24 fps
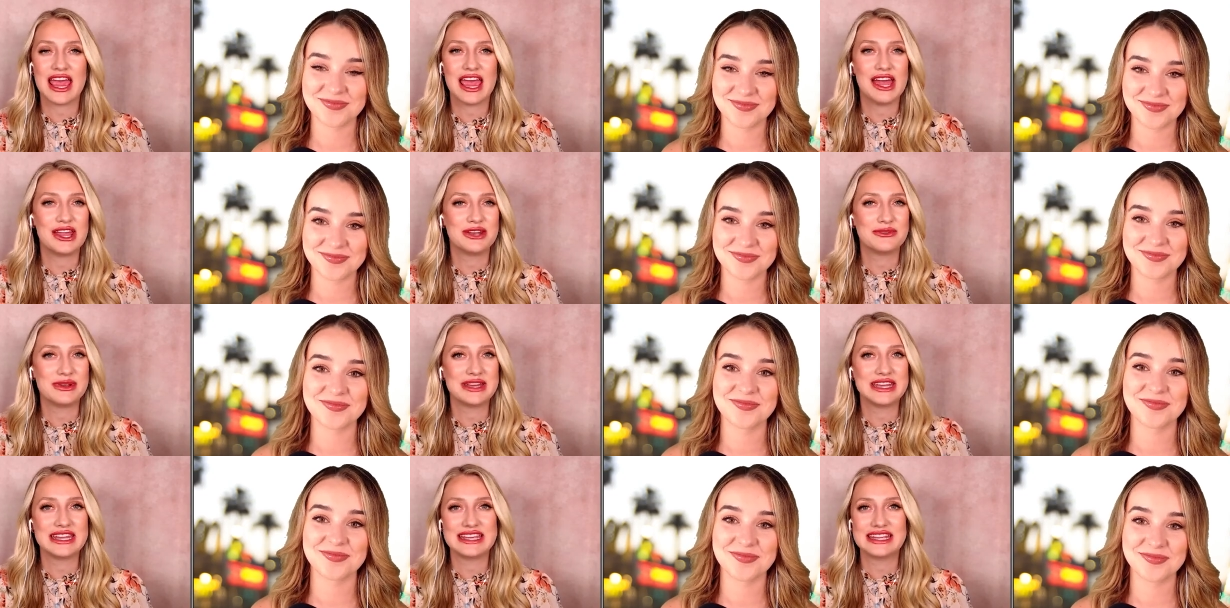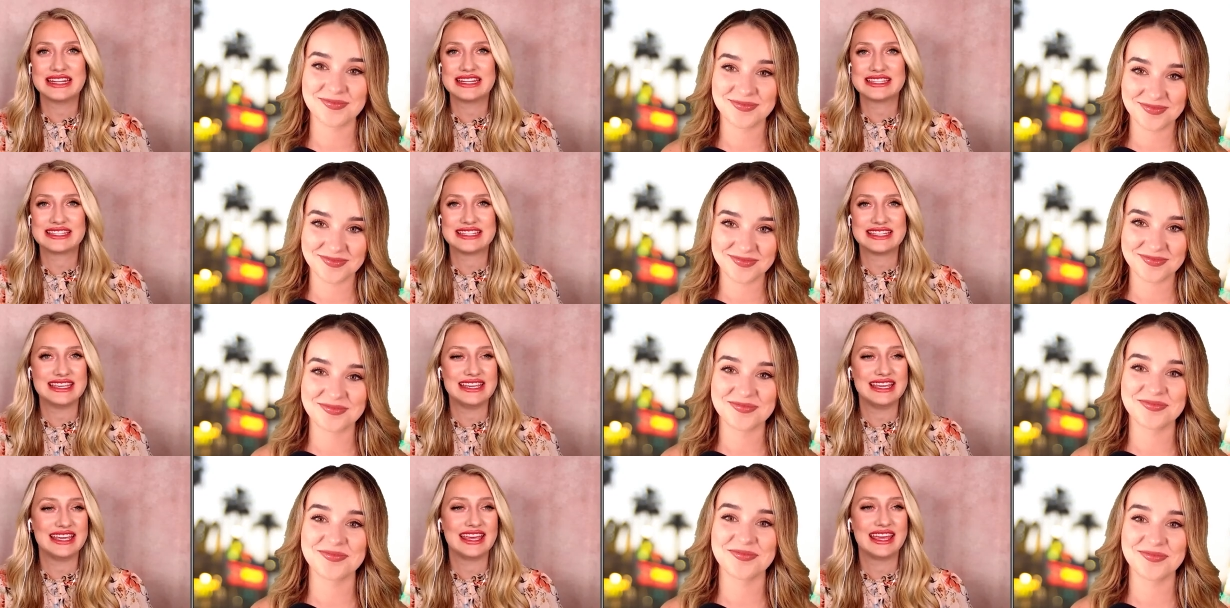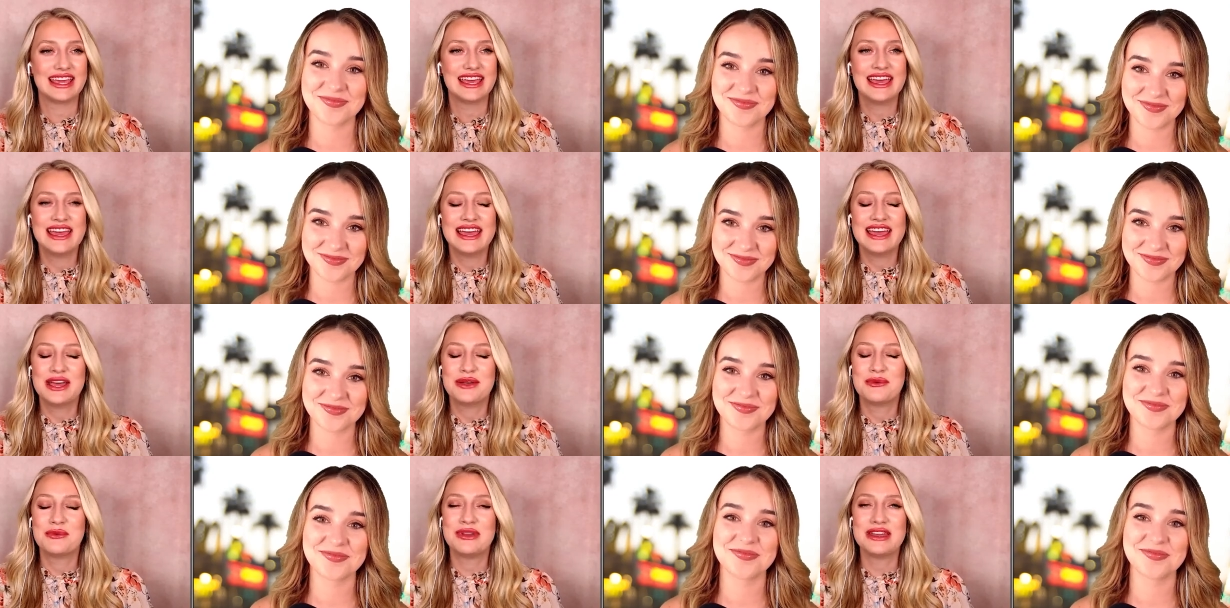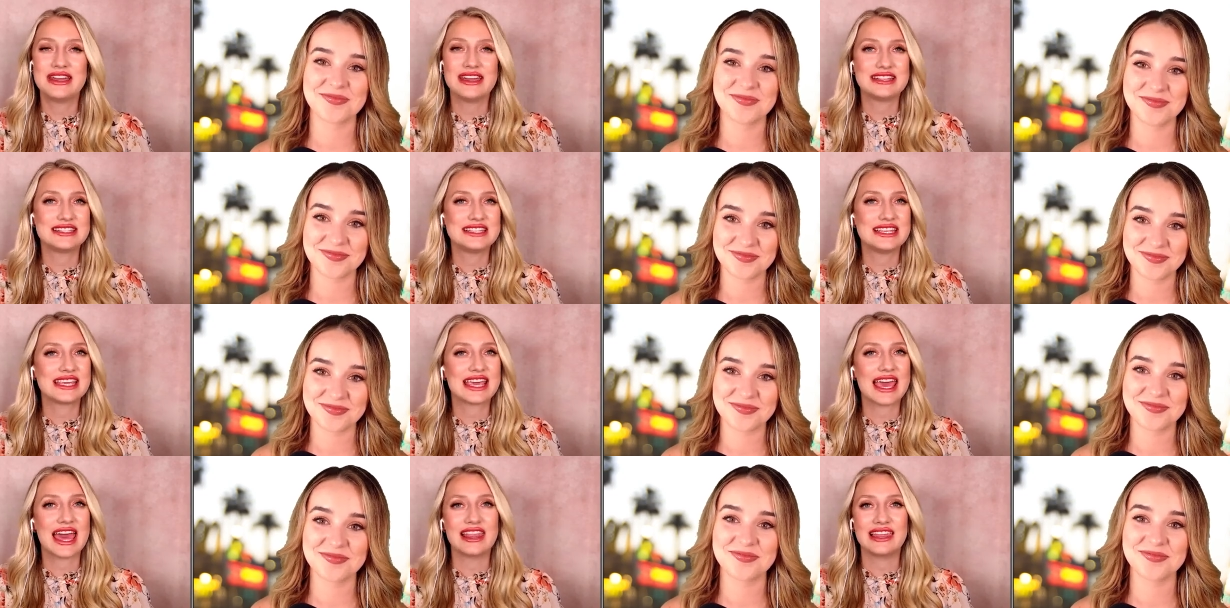Speaker 1: and we need to see we need
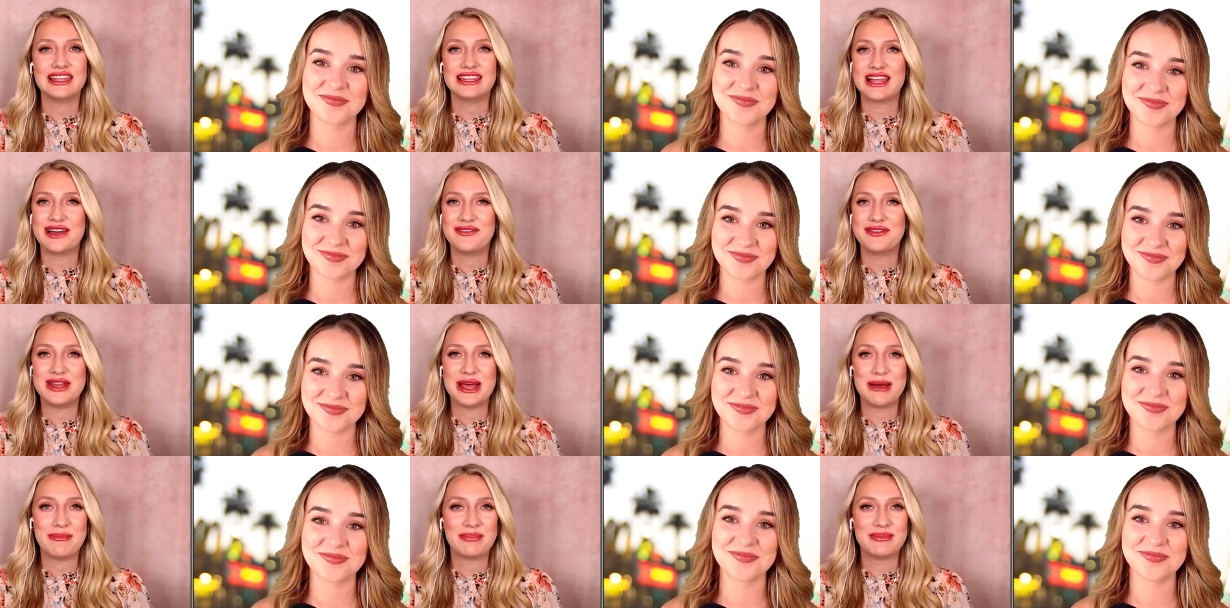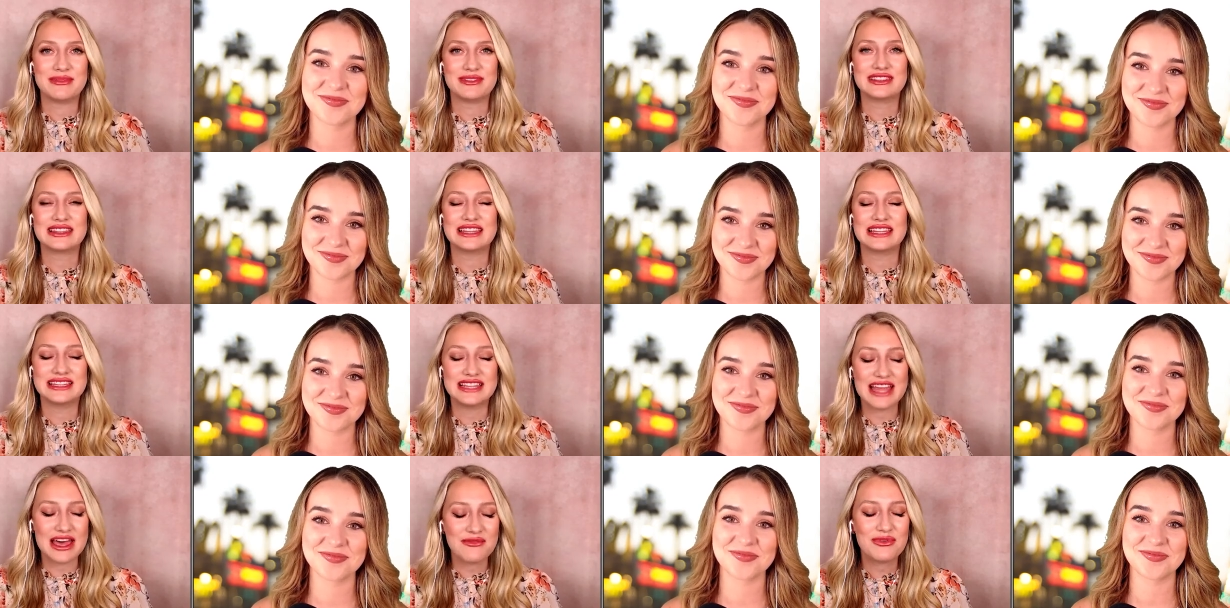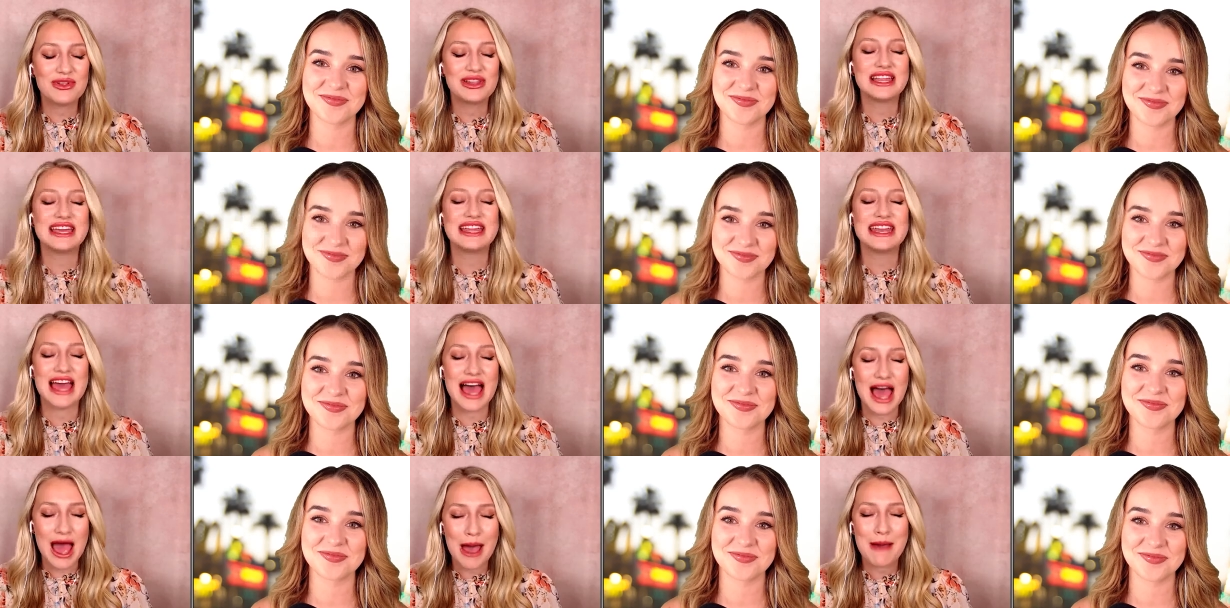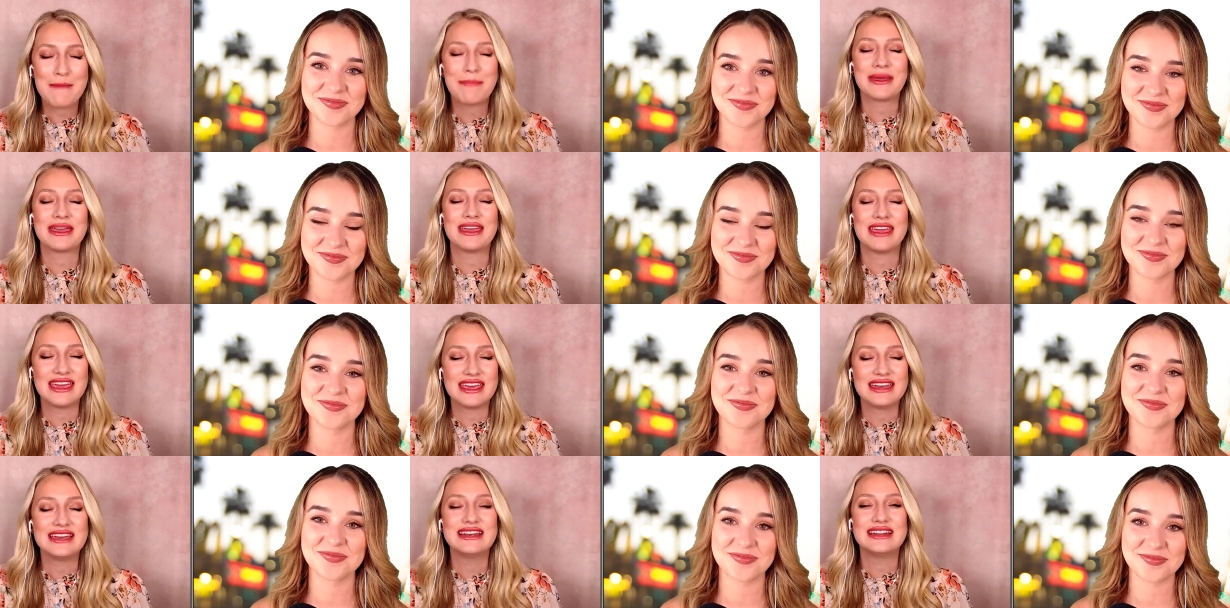to see Kelley leveling up leveling up
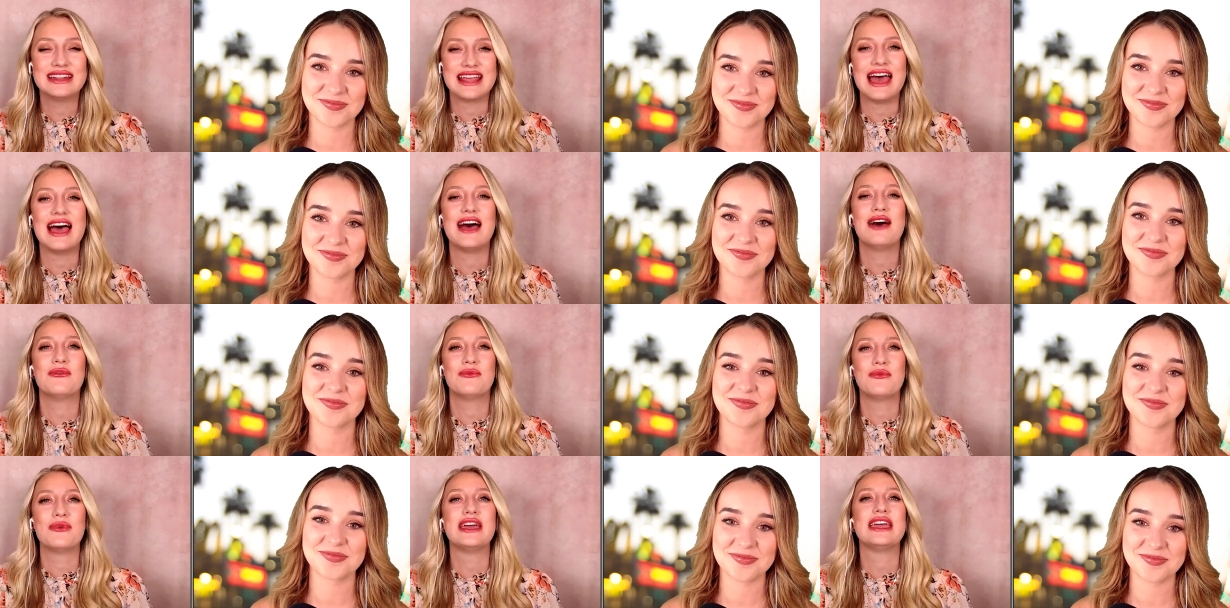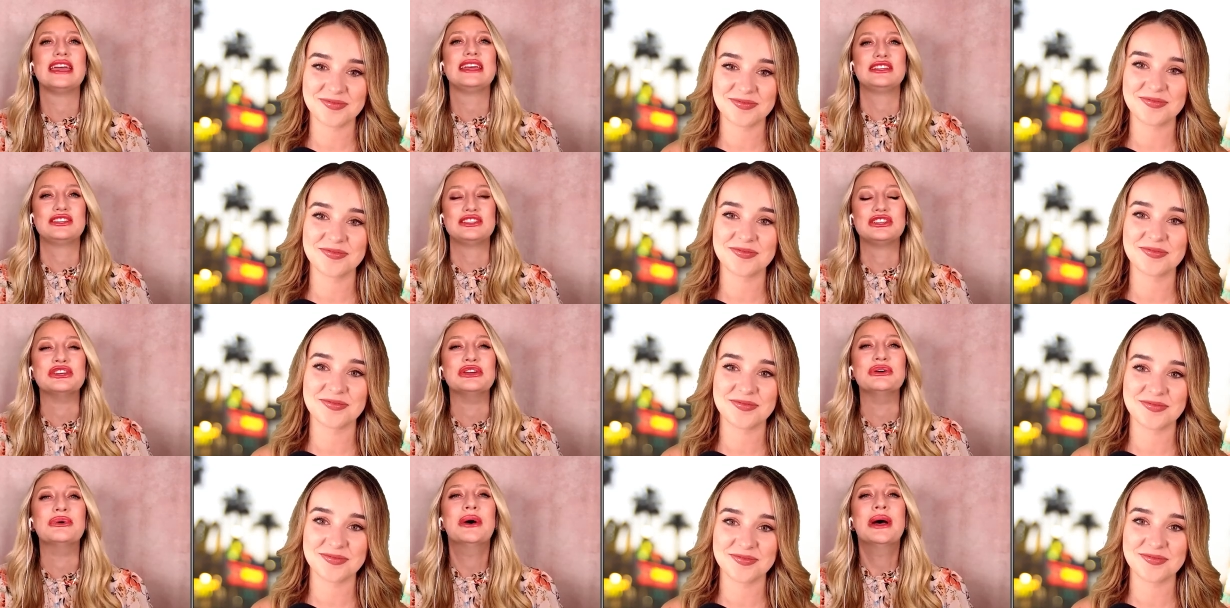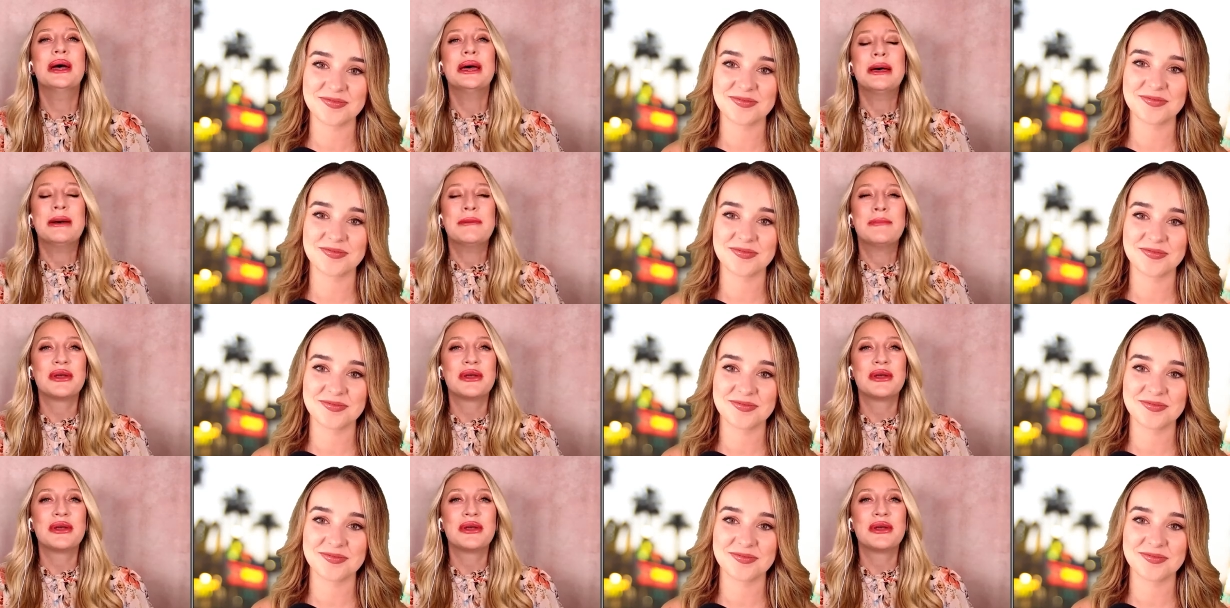in that way too.